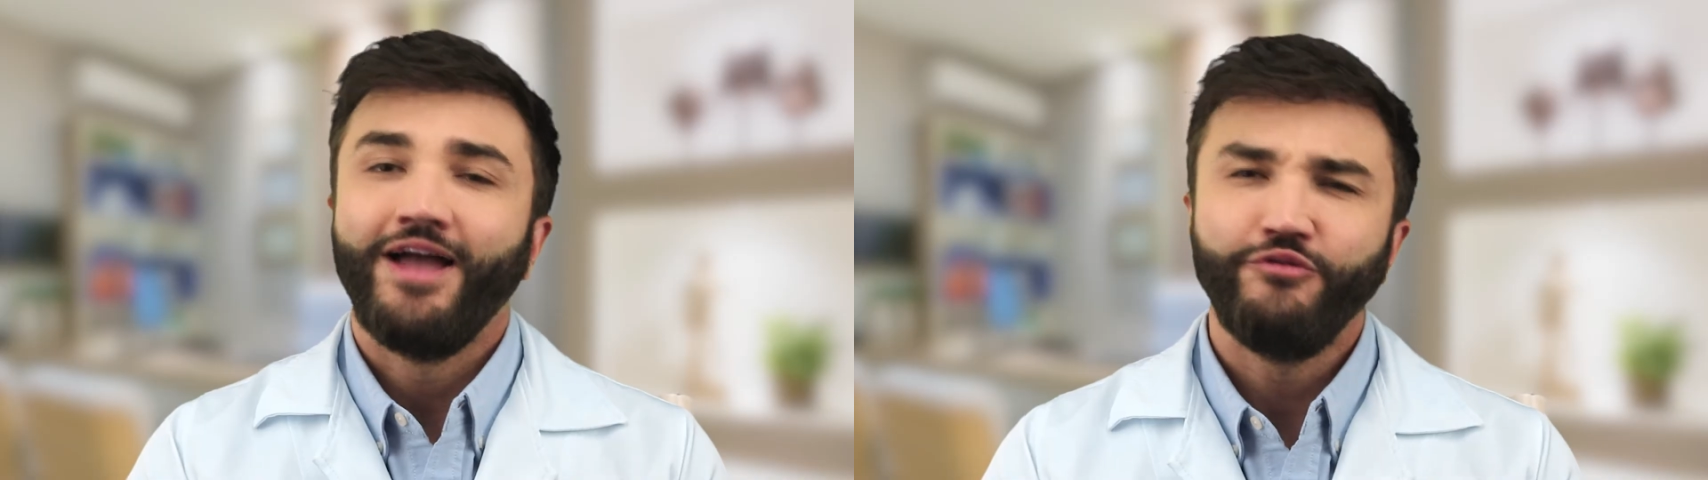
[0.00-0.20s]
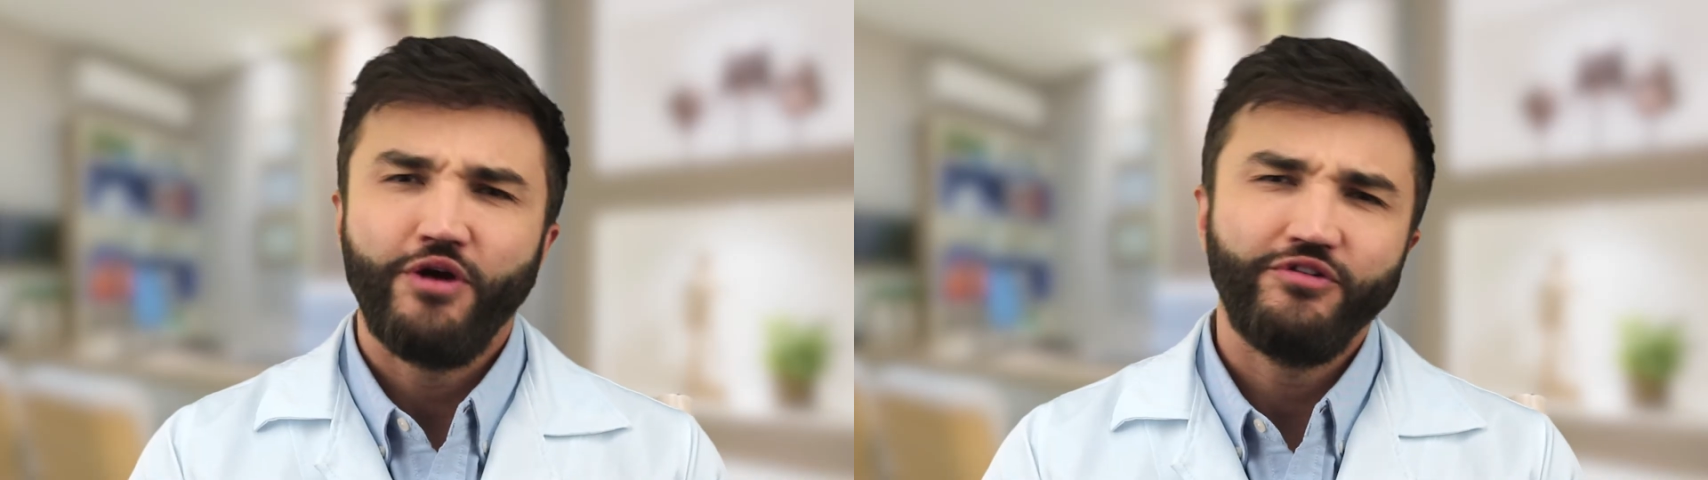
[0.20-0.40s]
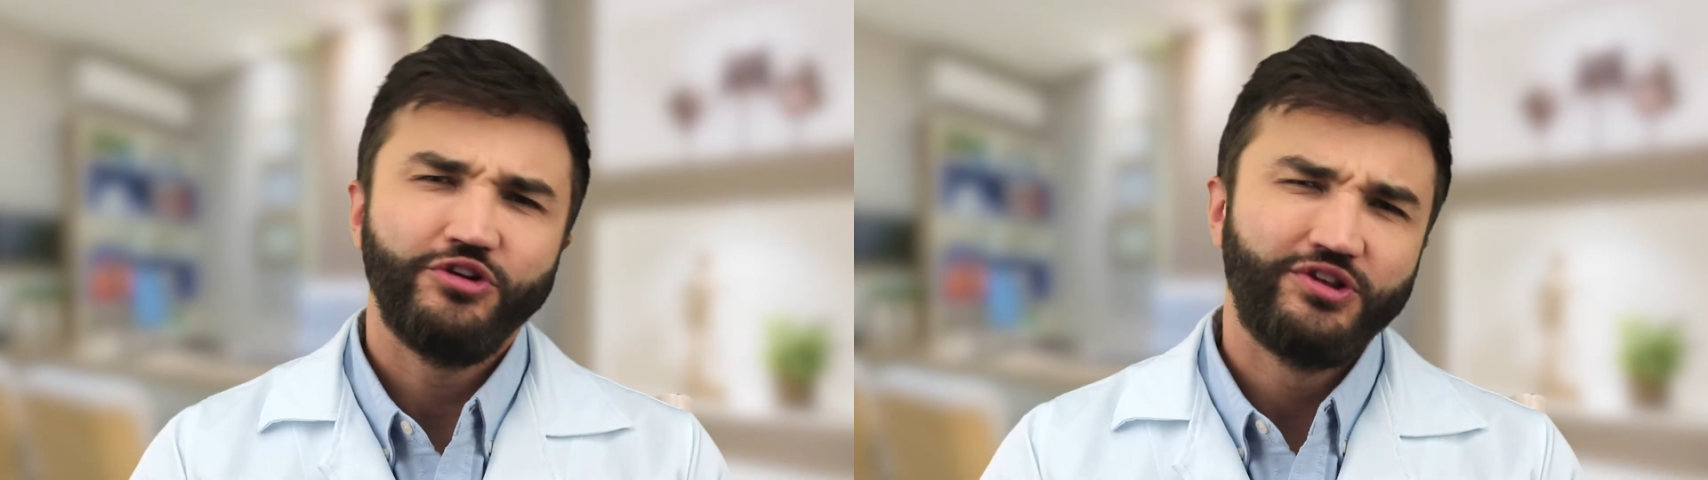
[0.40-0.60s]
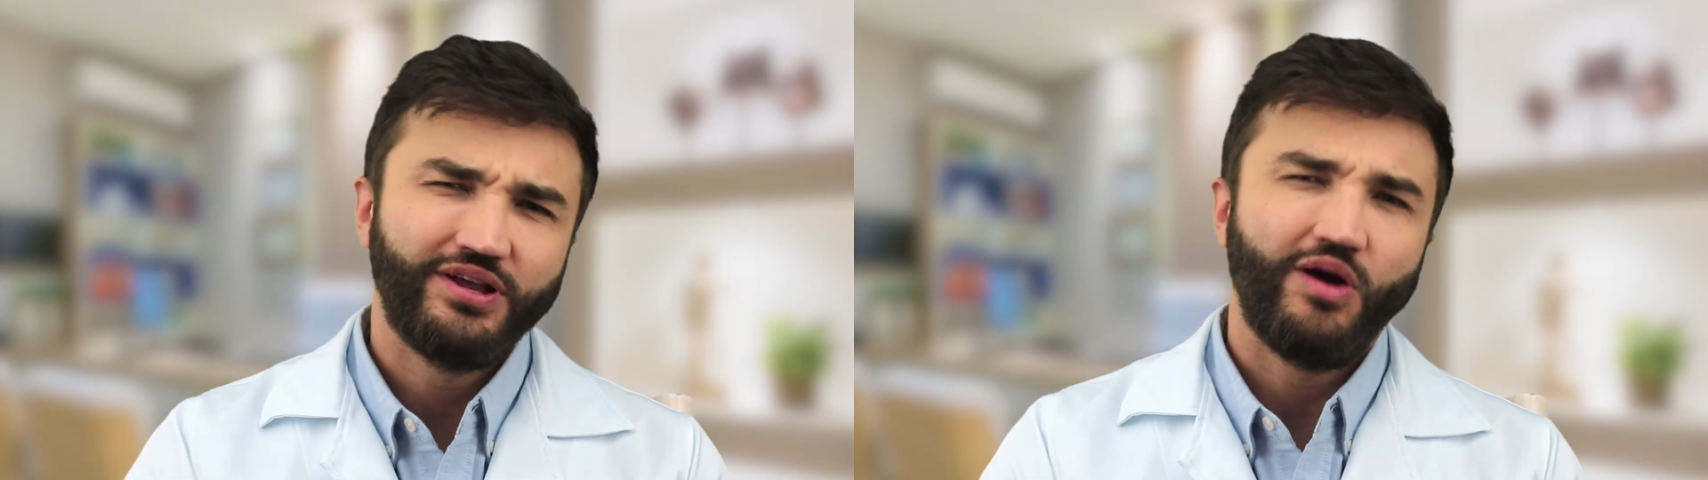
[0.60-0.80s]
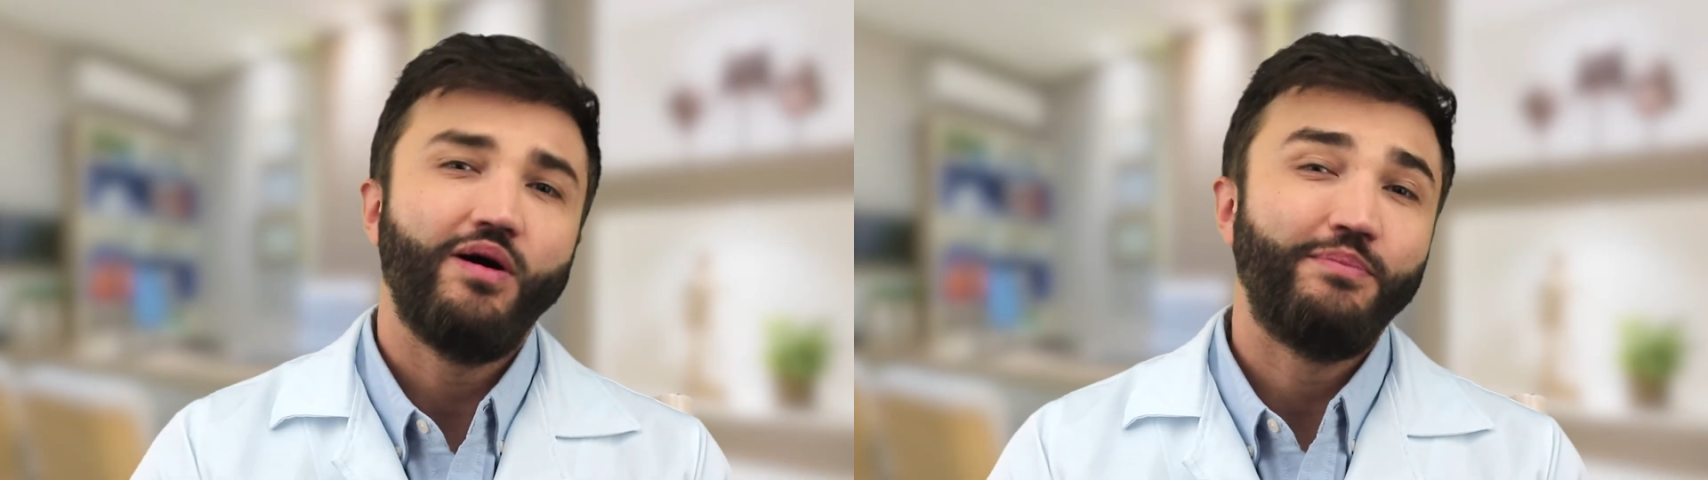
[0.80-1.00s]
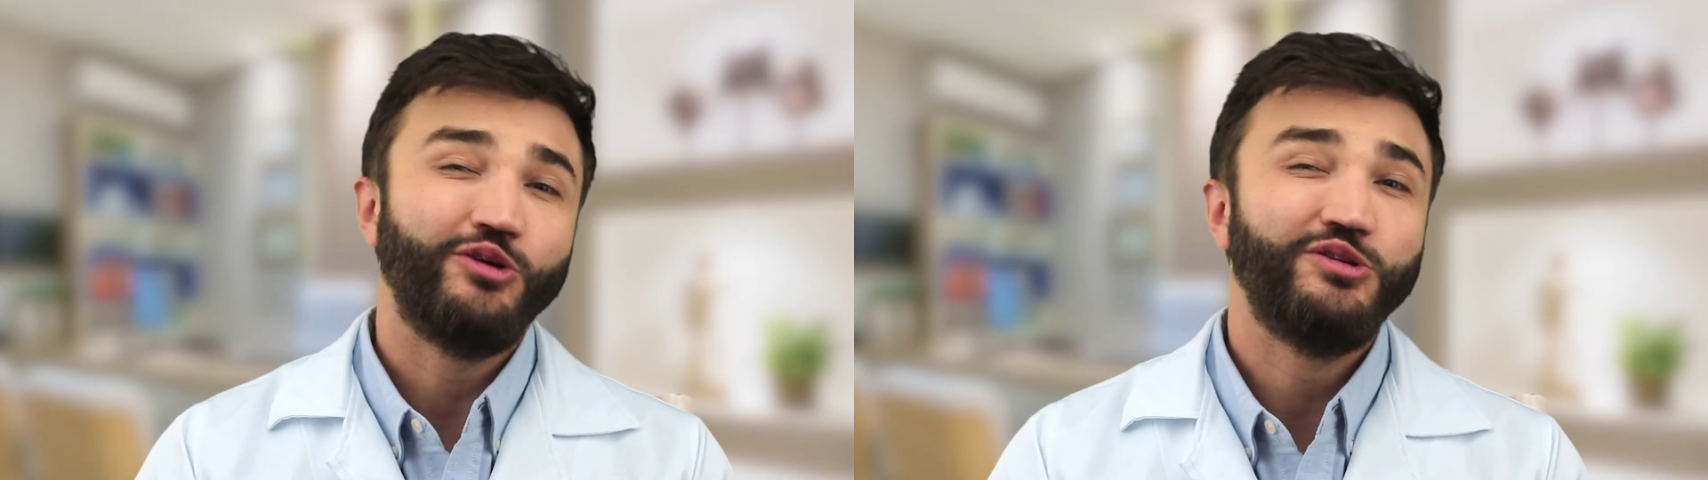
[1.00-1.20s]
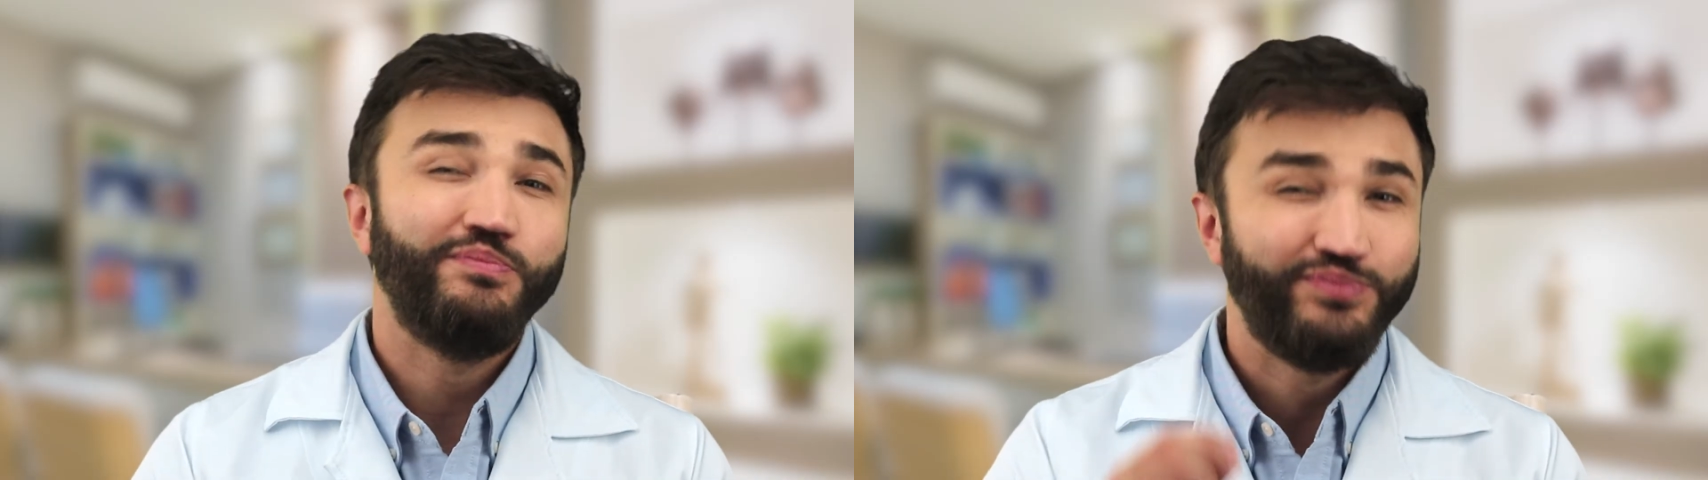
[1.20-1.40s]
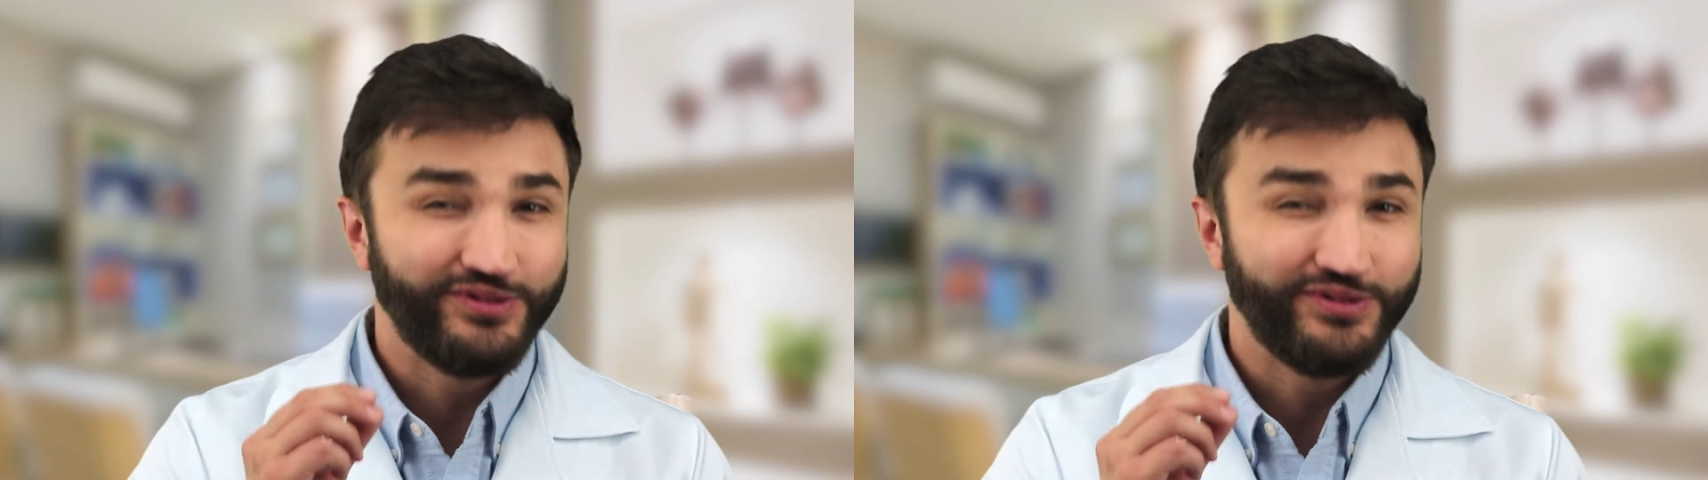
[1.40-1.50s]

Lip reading: Have you ever thought about